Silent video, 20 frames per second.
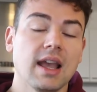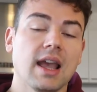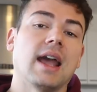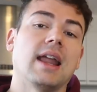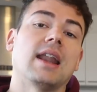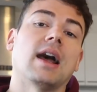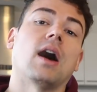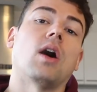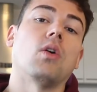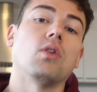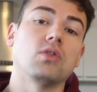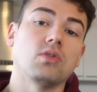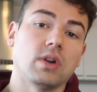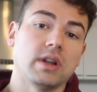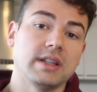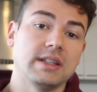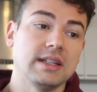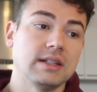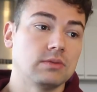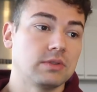and how do
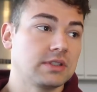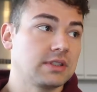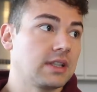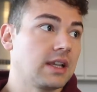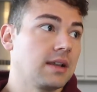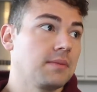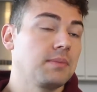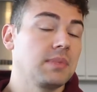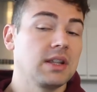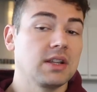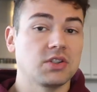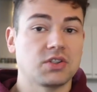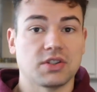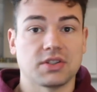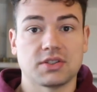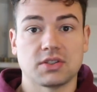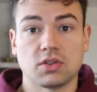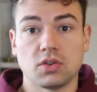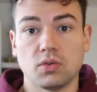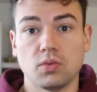I deal with that being
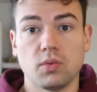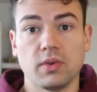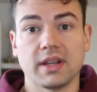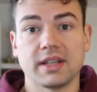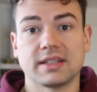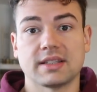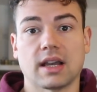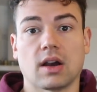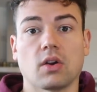just 2 weeks